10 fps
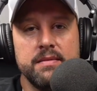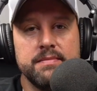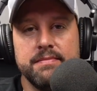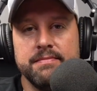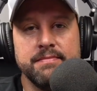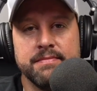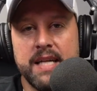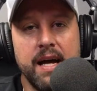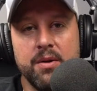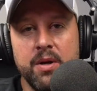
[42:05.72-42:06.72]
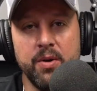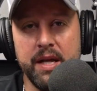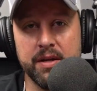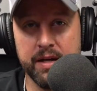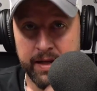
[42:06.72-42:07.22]
Mm, I don't know
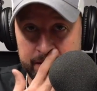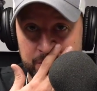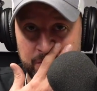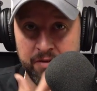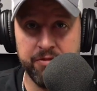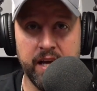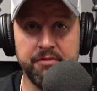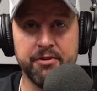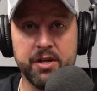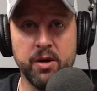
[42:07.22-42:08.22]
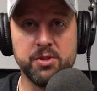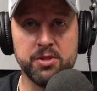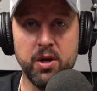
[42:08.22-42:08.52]
either. It, it's a rough life for coaches.